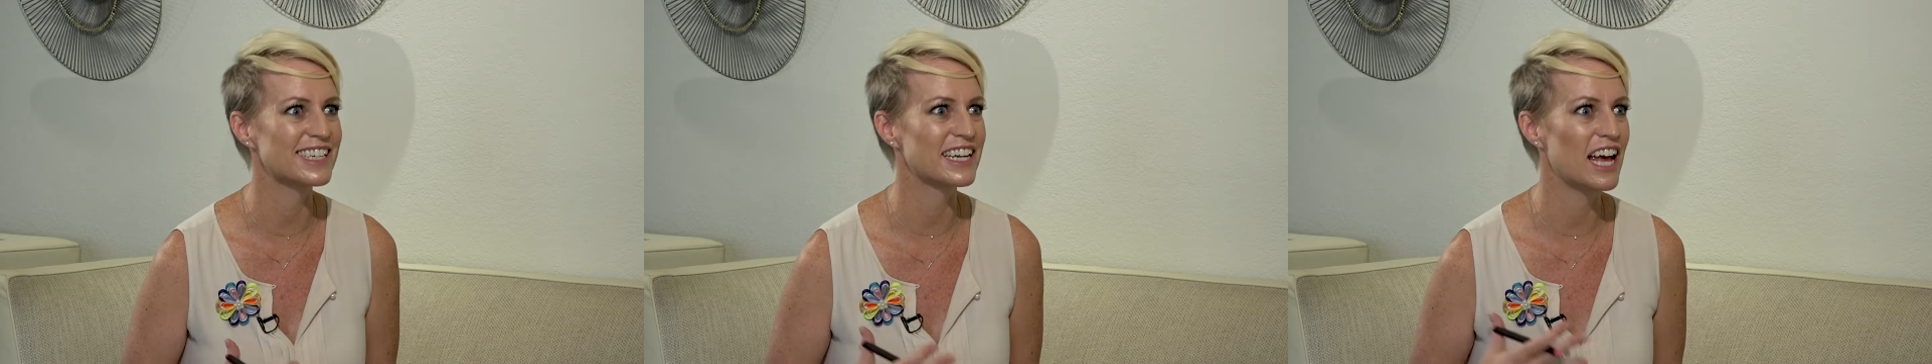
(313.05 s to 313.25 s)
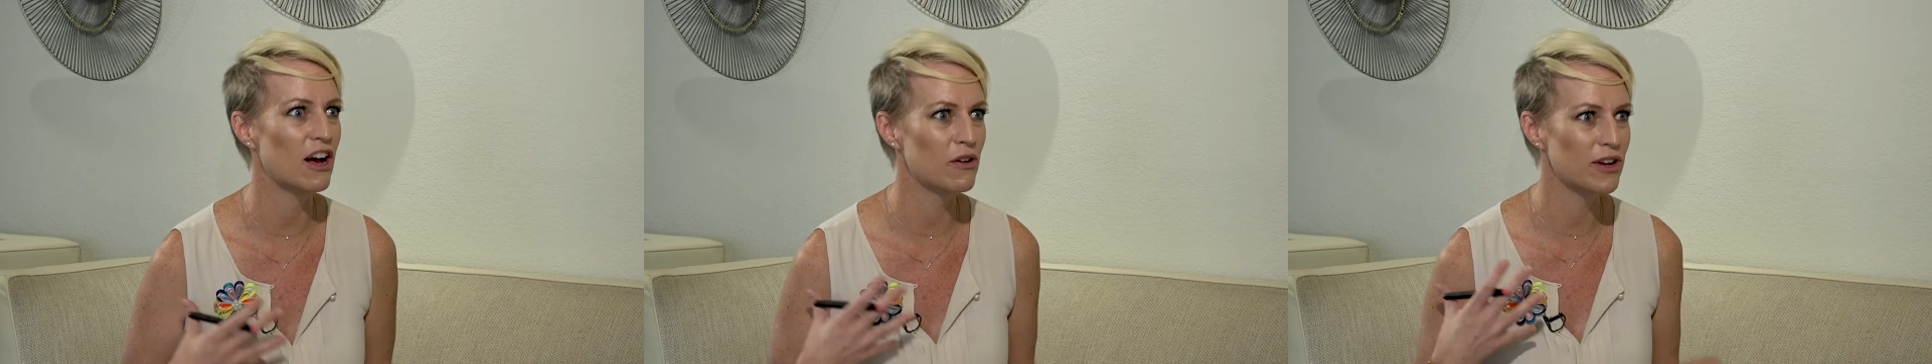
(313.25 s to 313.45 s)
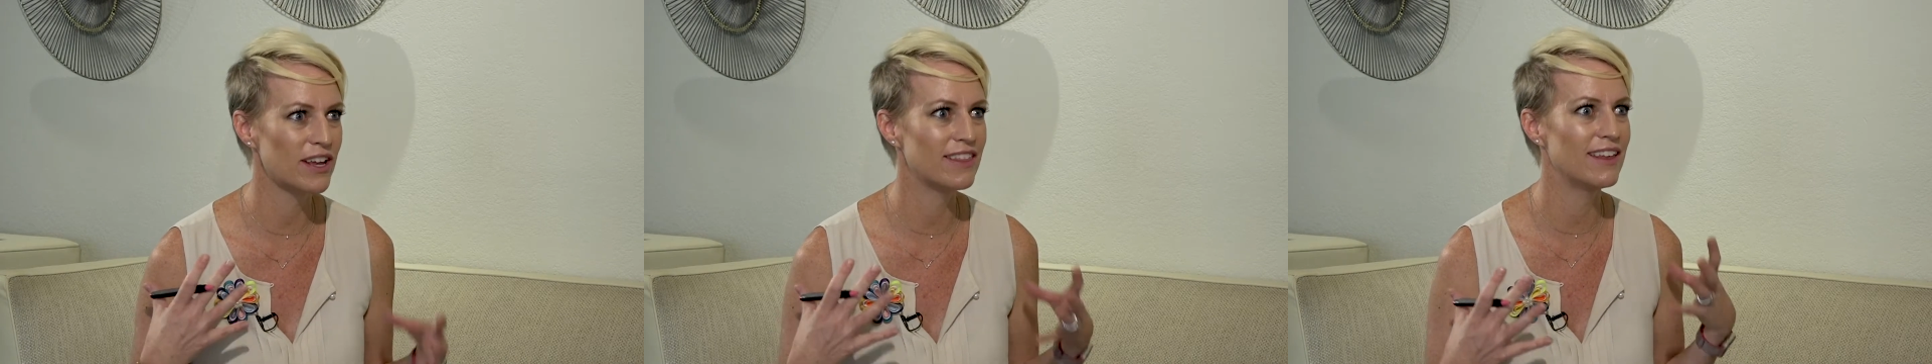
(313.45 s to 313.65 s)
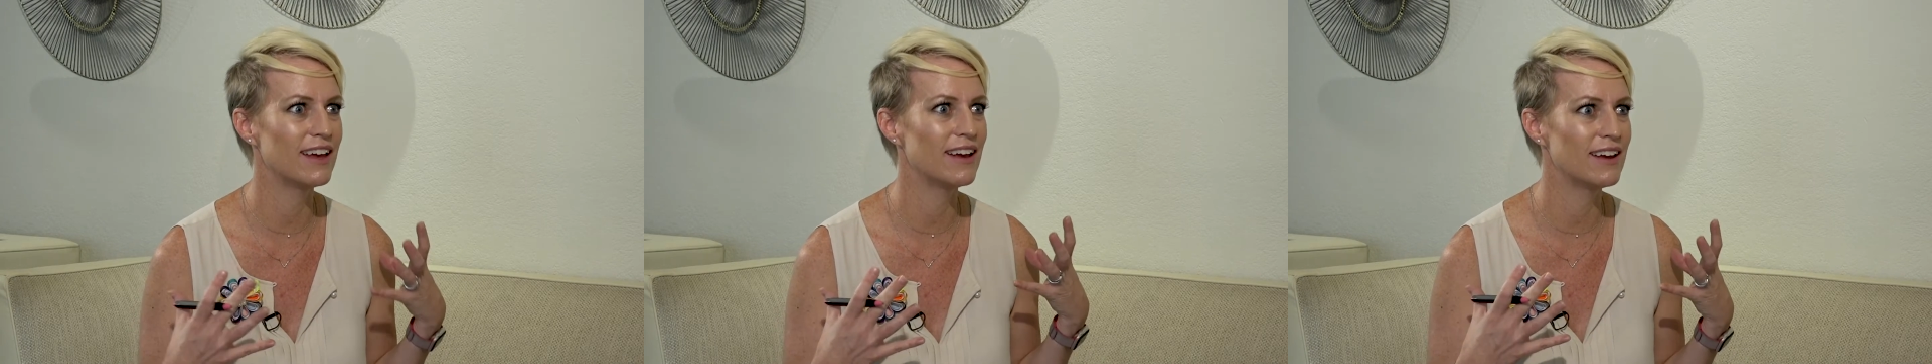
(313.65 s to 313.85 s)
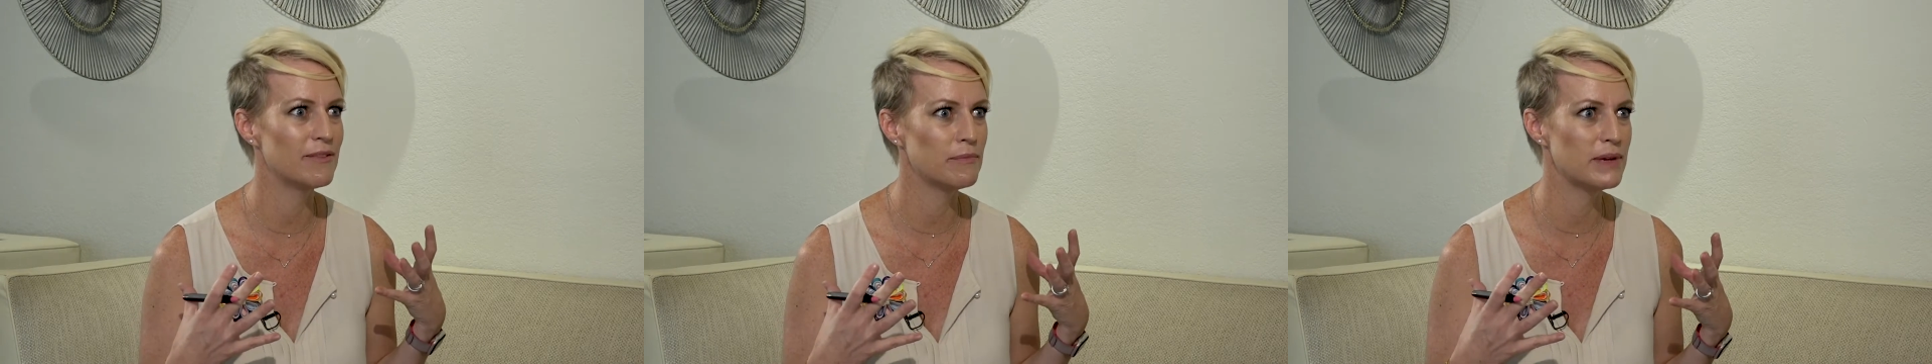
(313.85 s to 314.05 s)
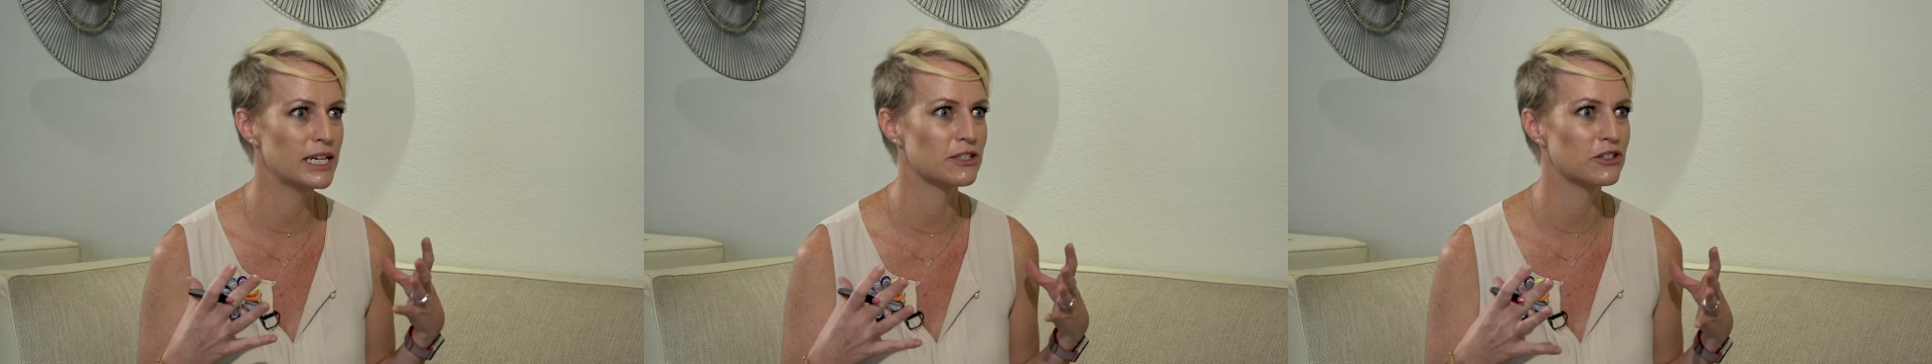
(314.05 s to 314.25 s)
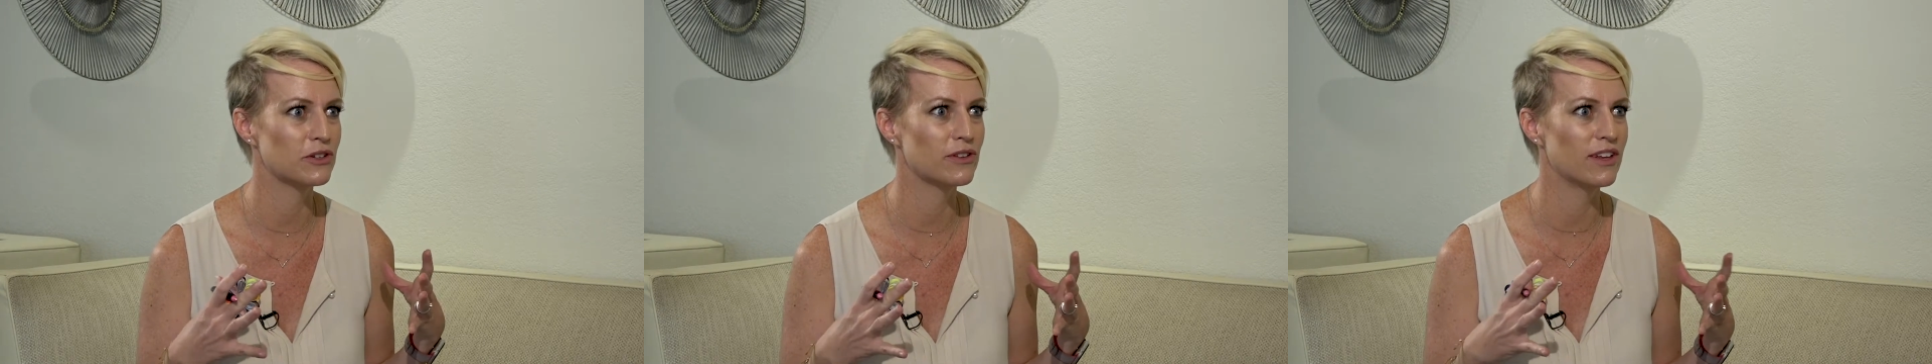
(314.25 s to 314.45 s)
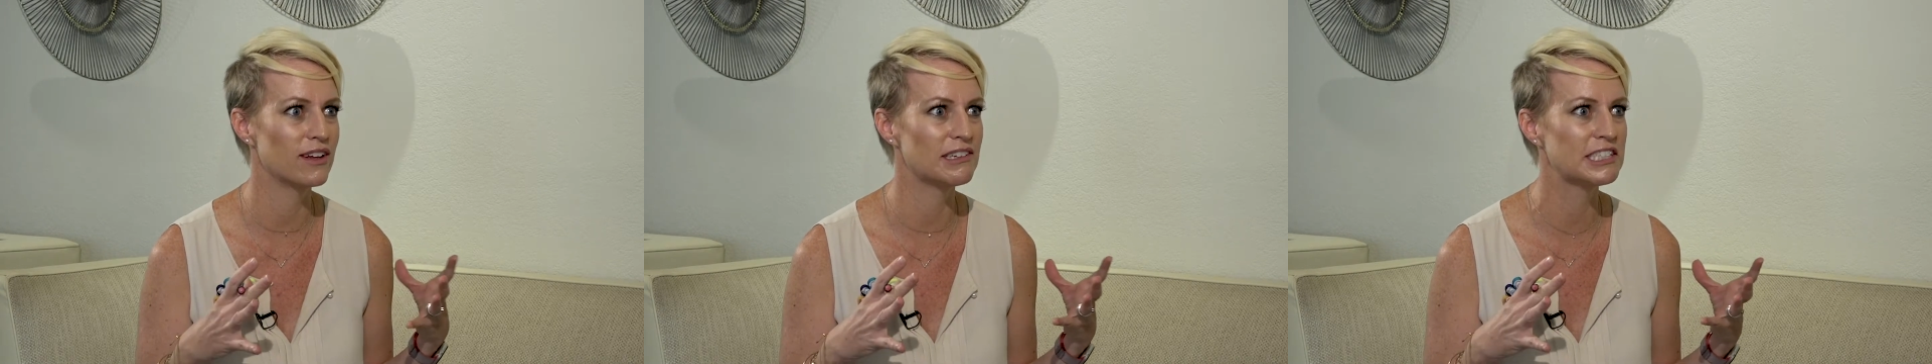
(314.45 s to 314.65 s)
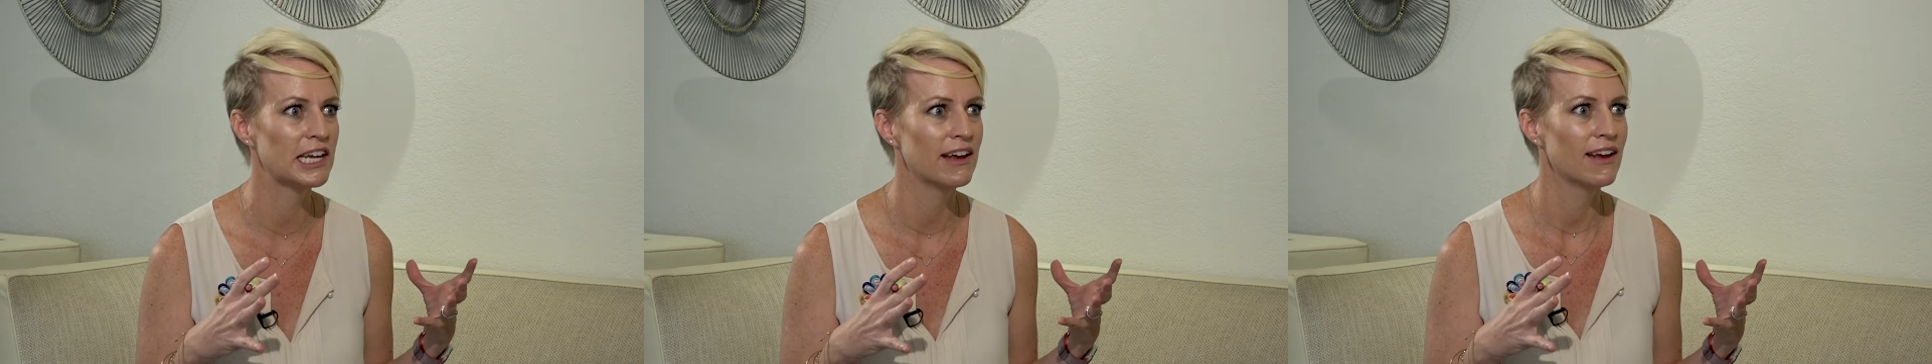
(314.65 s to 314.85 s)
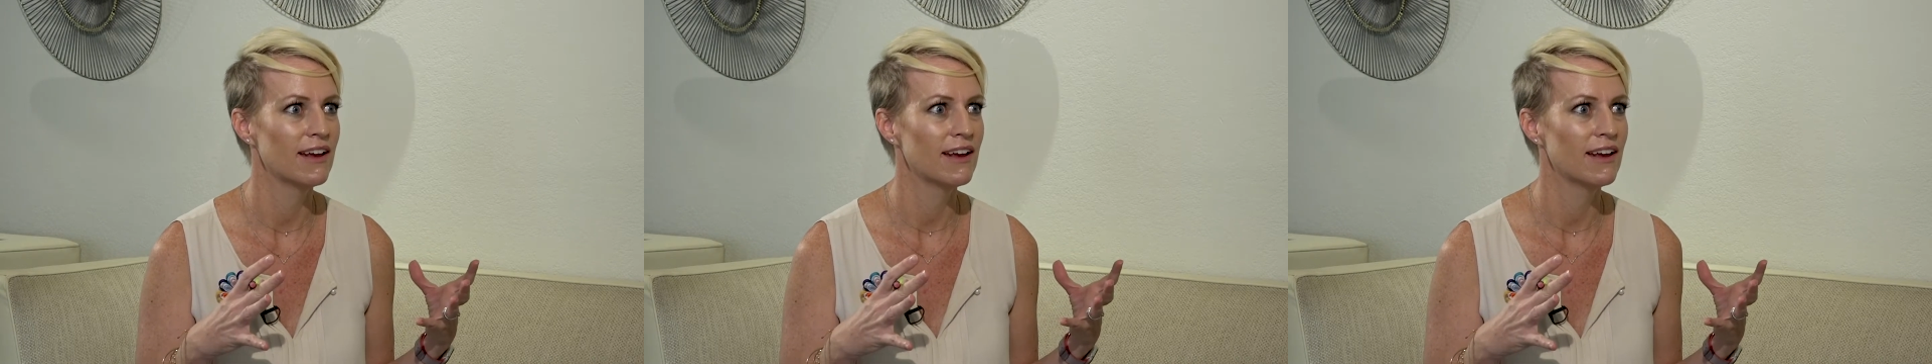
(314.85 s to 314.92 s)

and how can they make sure that